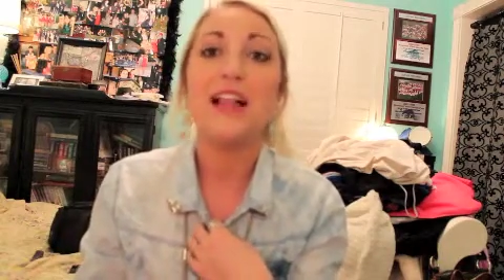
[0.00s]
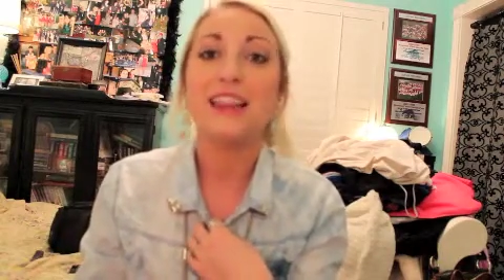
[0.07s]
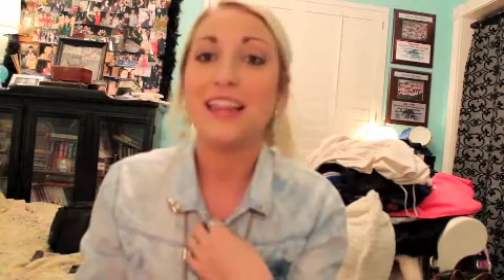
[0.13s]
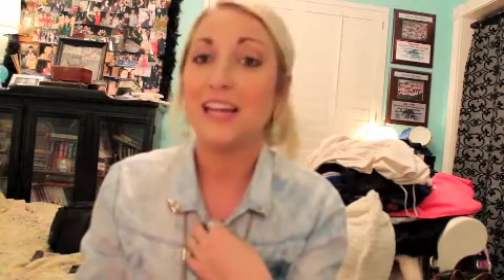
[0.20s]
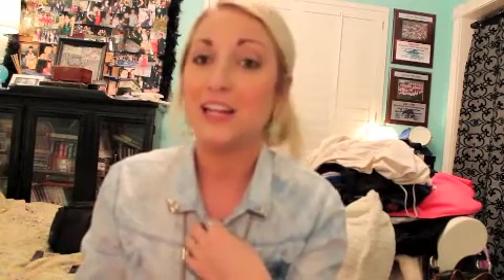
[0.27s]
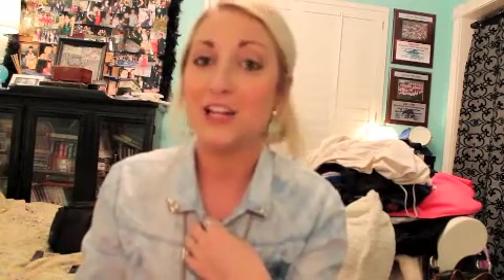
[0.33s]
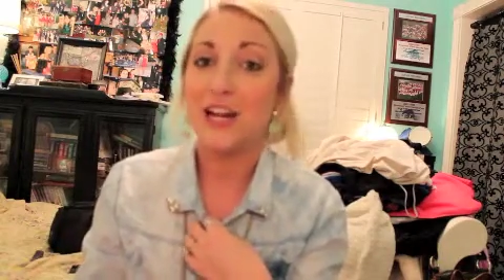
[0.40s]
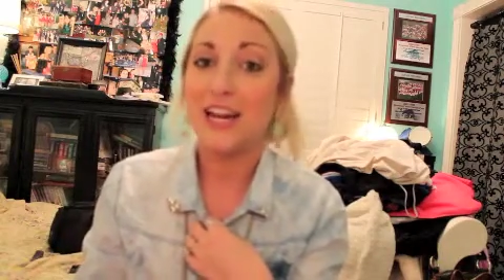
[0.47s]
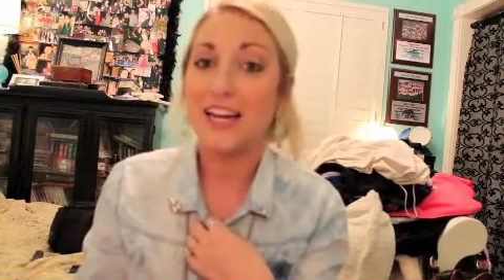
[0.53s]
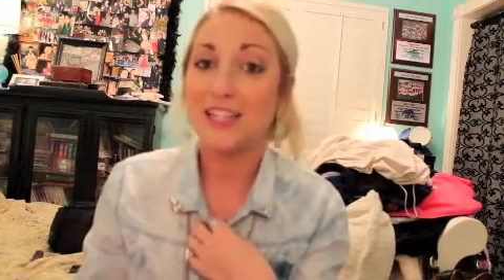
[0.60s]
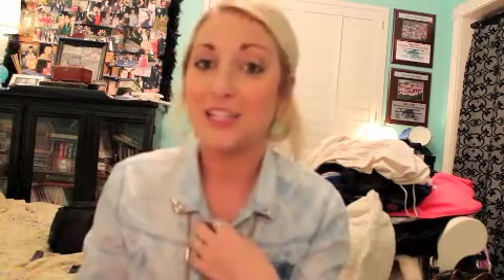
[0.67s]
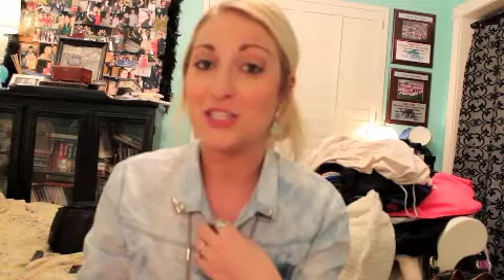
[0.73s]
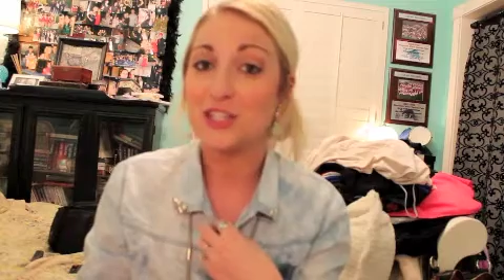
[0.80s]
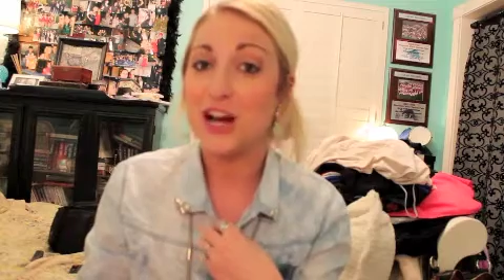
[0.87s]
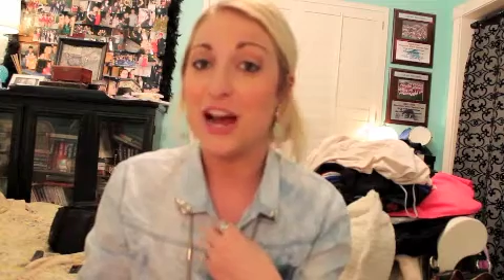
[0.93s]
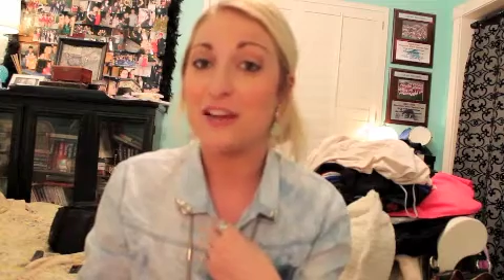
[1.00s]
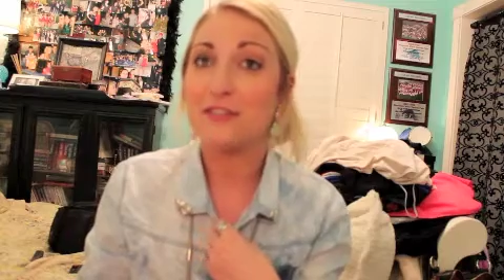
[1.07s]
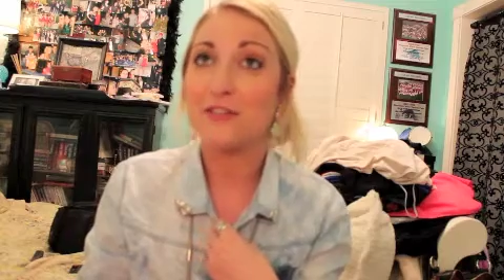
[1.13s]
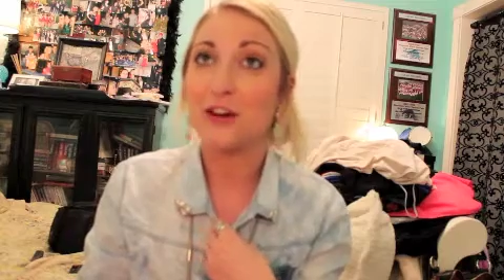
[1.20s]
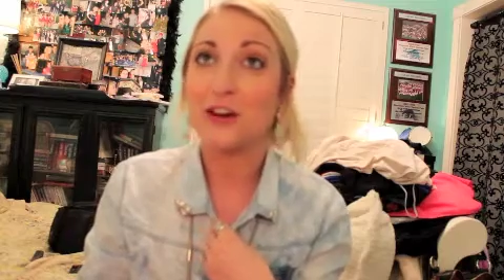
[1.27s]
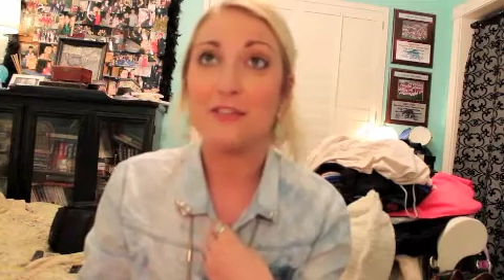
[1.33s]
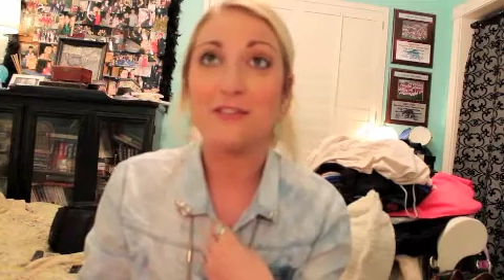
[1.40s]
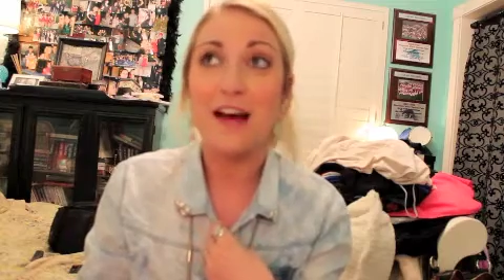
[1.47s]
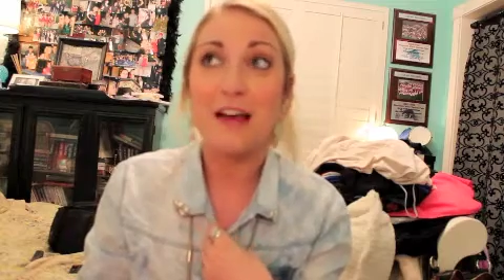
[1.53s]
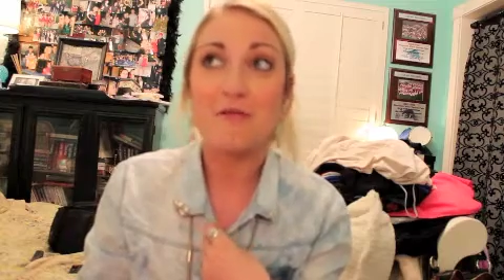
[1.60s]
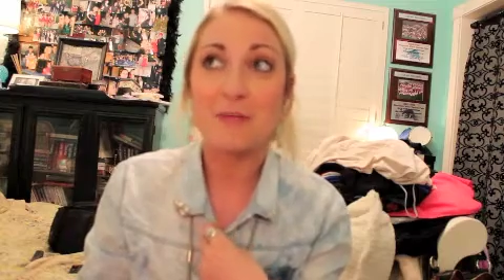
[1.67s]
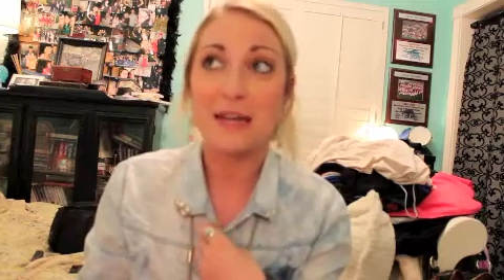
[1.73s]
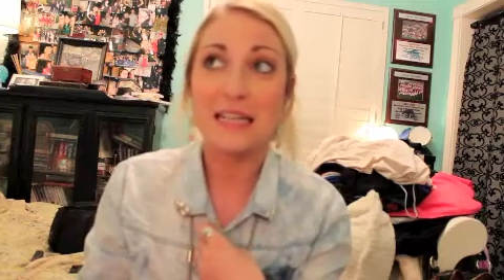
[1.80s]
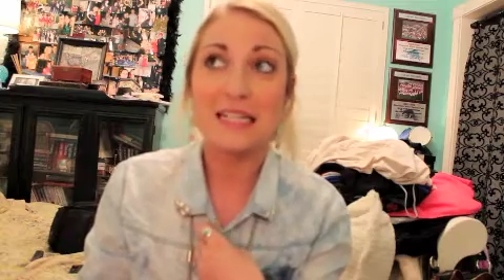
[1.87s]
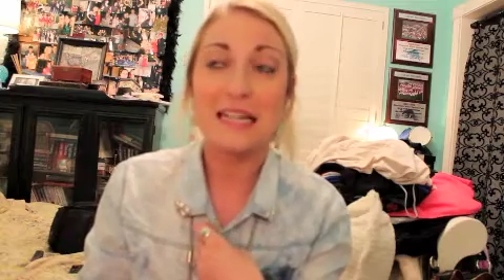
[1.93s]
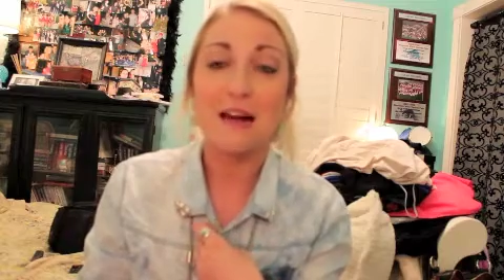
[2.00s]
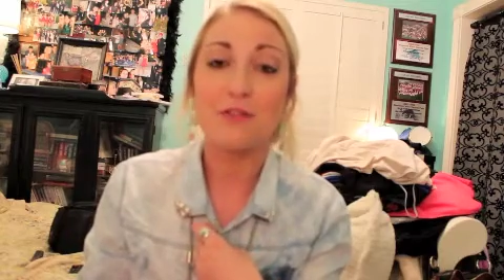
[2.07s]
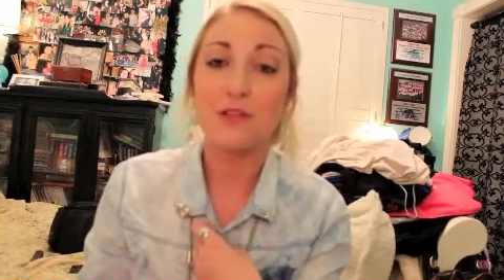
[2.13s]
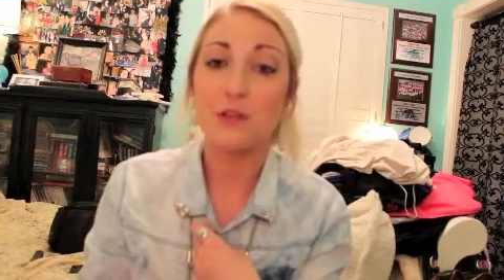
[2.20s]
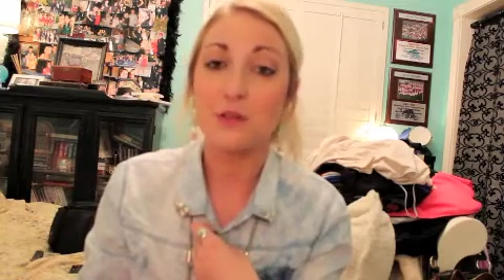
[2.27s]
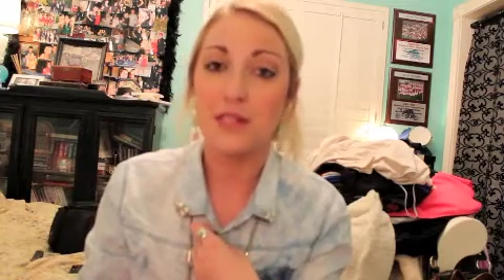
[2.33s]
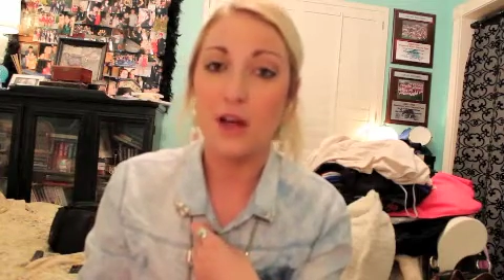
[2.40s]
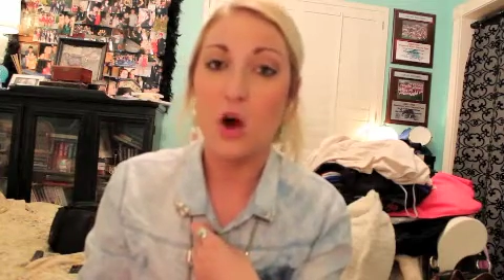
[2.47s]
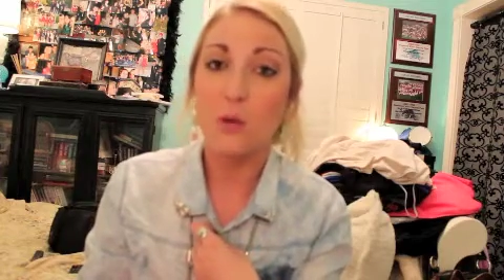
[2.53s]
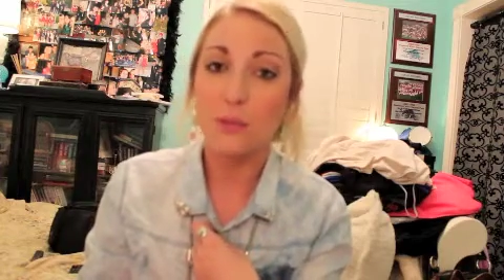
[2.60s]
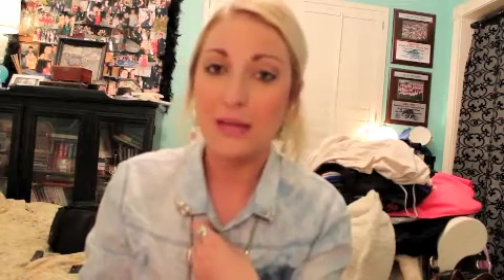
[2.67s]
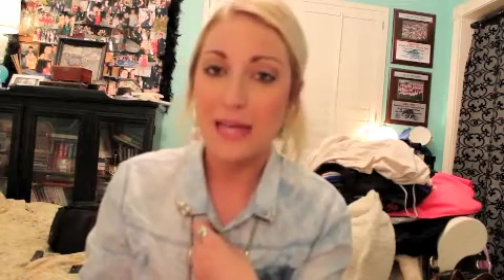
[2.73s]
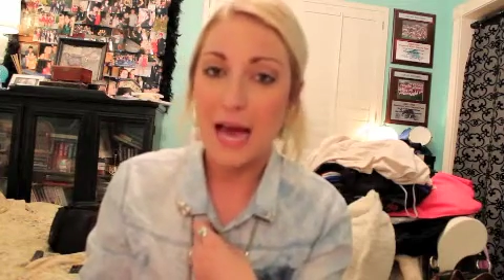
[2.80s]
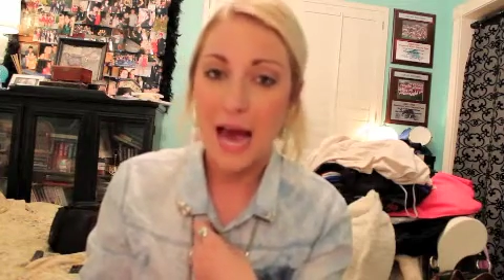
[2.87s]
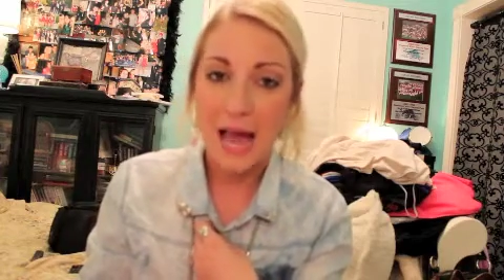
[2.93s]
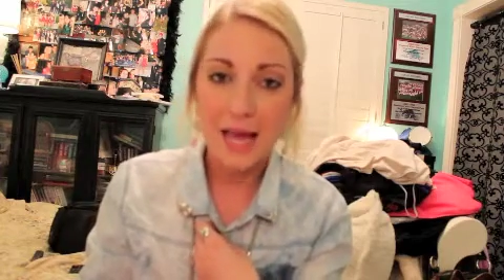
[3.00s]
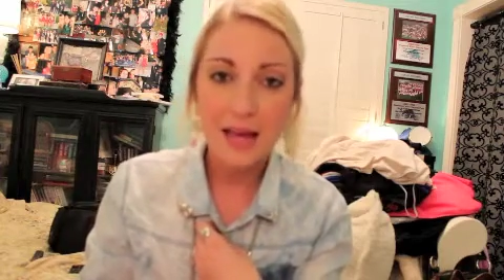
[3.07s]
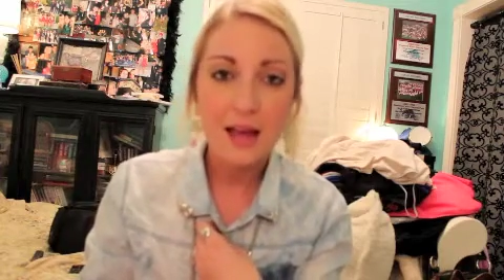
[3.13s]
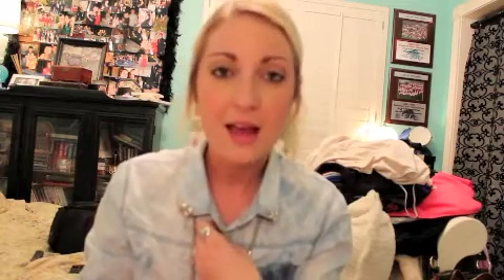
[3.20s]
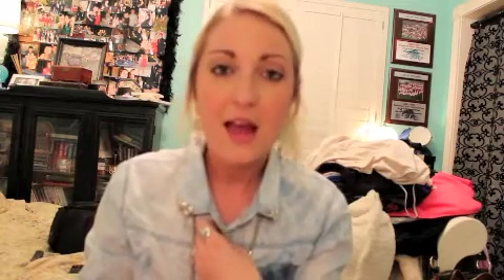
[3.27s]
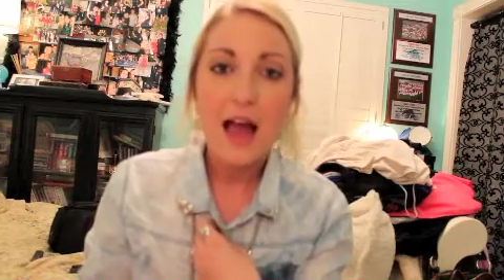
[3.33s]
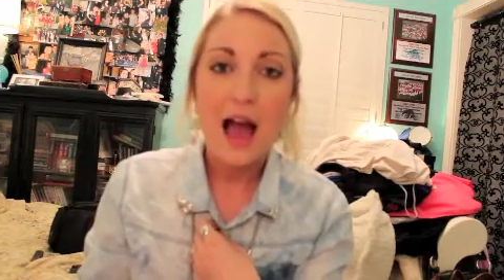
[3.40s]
let your hands dry for 5 minutes after using OPI.